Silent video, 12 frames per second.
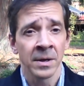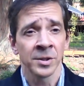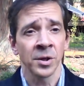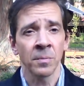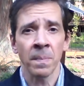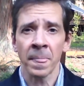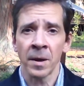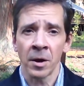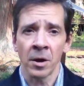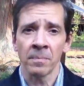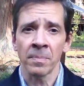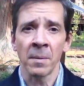So
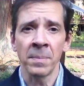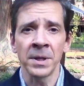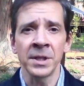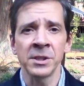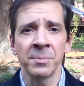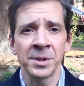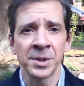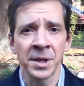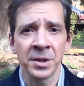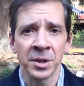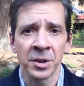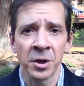a bit needs to be
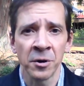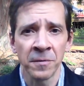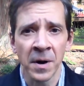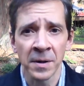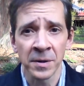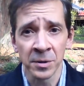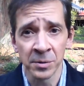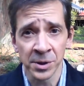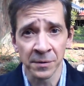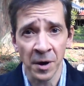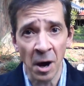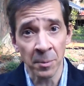said to clarify the use of